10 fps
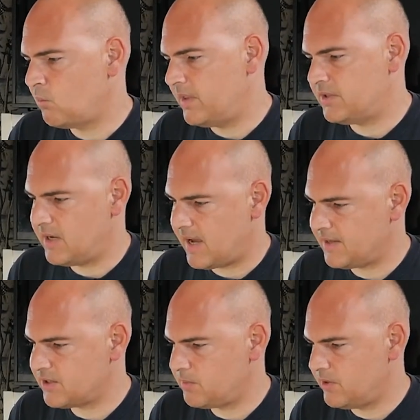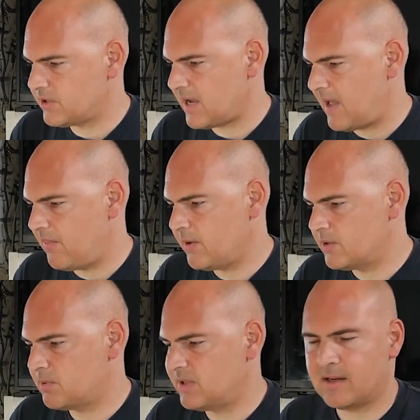with its enhancements and
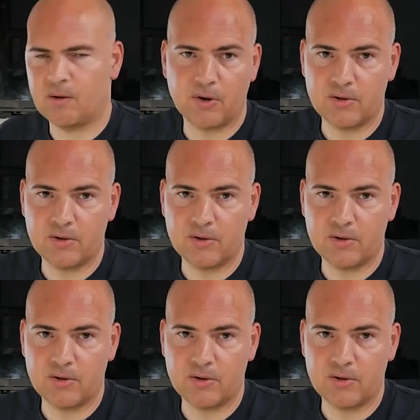those particular